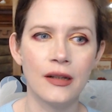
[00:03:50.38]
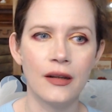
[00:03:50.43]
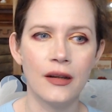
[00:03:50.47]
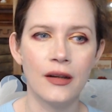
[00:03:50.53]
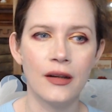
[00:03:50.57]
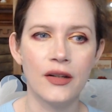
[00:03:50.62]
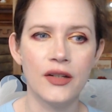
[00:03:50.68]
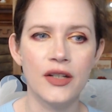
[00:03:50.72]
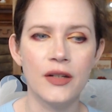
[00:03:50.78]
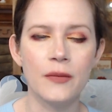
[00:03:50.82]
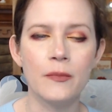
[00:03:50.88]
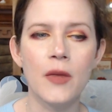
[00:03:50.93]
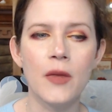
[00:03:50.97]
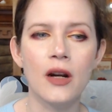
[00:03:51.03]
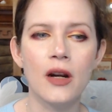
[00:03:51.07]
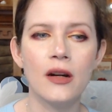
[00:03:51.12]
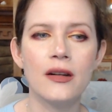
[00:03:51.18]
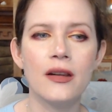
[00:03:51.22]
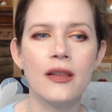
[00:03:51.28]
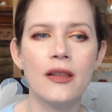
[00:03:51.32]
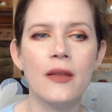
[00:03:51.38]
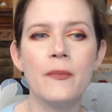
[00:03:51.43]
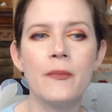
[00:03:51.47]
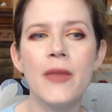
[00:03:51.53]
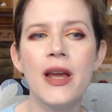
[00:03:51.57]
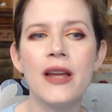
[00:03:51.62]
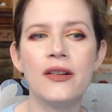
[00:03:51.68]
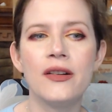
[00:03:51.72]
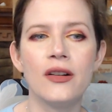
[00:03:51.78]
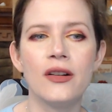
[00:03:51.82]
She marked the
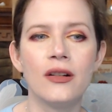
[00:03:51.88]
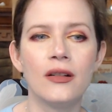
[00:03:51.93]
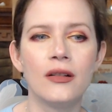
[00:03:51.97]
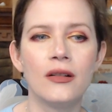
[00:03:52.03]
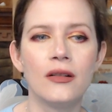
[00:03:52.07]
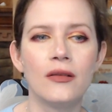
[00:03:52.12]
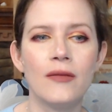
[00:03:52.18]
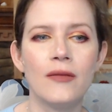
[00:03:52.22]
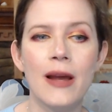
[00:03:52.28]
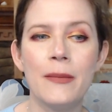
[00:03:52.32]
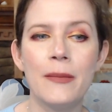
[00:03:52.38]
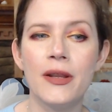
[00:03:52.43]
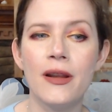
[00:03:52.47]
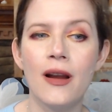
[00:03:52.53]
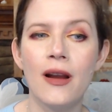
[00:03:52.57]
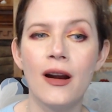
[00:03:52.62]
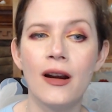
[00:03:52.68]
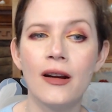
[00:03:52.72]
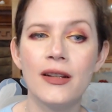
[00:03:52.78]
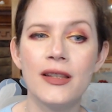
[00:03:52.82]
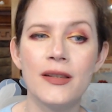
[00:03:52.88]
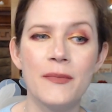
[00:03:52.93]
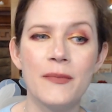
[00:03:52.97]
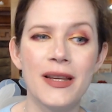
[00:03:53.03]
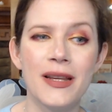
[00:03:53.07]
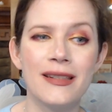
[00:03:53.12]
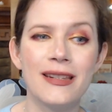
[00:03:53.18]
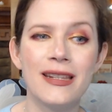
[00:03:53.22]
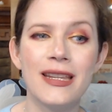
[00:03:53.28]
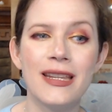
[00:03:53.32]
measure rapid hearts
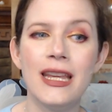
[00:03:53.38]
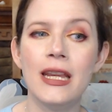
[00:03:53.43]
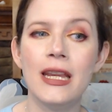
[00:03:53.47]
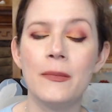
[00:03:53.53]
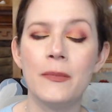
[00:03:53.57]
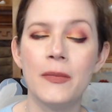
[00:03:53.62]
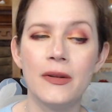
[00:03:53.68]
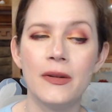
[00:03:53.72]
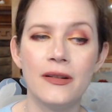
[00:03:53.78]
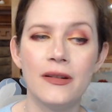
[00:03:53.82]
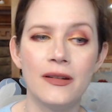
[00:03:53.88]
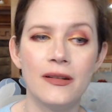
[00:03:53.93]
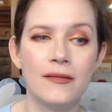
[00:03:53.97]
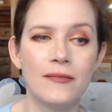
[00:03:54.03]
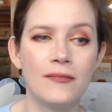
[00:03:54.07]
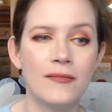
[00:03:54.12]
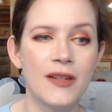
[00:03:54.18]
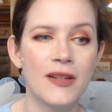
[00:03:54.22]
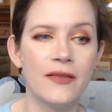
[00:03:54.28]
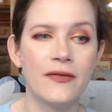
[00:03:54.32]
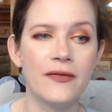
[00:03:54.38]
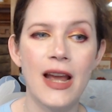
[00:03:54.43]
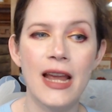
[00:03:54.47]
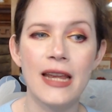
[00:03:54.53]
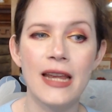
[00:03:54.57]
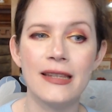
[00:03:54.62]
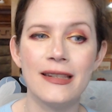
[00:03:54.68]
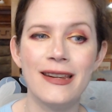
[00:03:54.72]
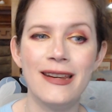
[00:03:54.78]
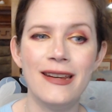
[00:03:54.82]
must keep,
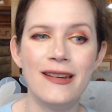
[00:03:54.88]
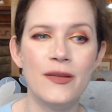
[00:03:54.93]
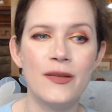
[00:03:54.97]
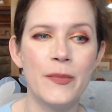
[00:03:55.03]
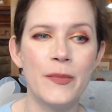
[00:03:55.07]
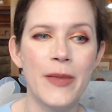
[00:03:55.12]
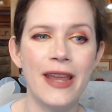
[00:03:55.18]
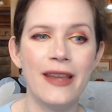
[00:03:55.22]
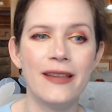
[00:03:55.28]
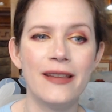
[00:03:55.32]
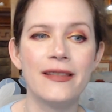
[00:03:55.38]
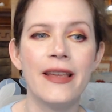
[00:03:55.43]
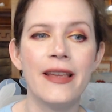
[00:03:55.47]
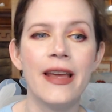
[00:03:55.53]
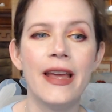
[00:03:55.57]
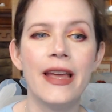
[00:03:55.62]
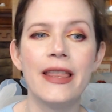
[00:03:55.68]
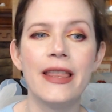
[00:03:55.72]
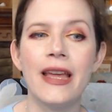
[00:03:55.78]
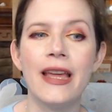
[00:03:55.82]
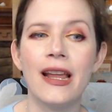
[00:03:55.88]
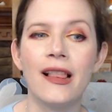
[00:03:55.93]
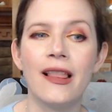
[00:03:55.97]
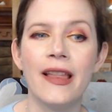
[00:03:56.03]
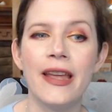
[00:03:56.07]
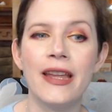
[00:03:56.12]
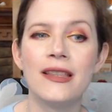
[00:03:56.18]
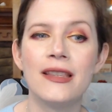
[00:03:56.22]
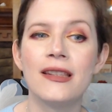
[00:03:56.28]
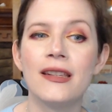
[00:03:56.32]
devised each pace that
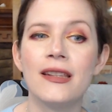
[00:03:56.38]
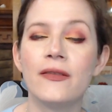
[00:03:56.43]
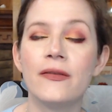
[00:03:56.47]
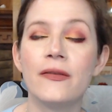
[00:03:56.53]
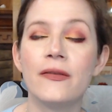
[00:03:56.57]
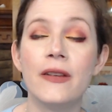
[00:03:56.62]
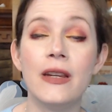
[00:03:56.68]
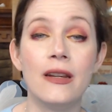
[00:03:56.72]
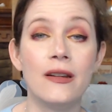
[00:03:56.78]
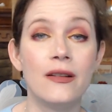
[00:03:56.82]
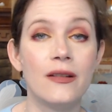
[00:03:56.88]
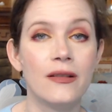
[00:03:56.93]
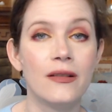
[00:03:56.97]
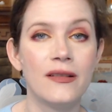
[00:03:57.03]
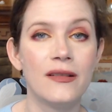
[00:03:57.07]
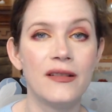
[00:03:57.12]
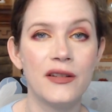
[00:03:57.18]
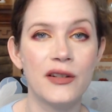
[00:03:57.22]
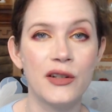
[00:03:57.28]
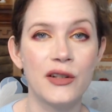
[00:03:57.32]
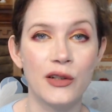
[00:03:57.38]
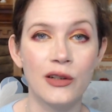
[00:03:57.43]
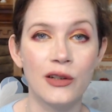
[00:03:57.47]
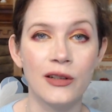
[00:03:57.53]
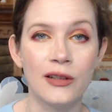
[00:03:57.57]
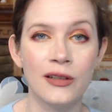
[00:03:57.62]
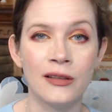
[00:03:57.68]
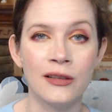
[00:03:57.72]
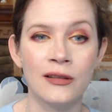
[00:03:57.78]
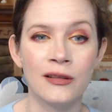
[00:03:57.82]
glancing feet should
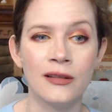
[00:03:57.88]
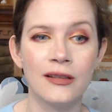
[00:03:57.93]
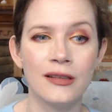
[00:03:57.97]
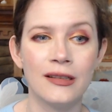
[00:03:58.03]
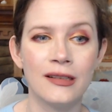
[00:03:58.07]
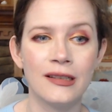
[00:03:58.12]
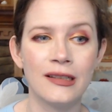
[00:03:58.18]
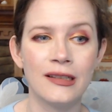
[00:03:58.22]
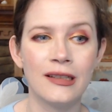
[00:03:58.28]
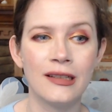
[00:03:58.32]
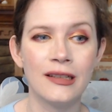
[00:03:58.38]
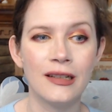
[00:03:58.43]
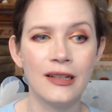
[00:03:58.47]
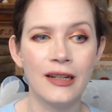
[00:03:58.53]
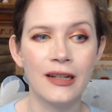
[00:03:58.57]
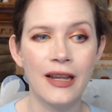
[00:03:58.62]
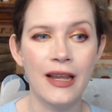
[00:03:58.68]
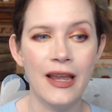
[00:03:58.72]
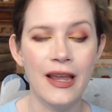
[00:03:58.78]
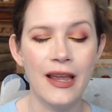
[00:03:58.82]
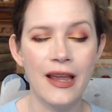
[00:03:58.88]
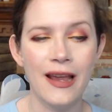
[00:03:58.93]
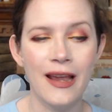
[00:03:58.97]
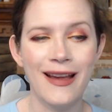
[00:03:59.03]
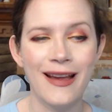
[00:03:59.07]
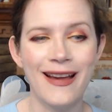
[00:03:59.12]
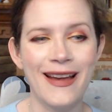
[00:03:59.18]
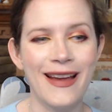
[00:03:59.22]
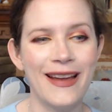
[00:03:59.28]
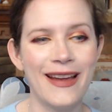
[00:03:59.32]
learn.
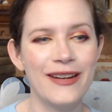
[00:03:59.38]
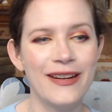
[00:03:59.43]
And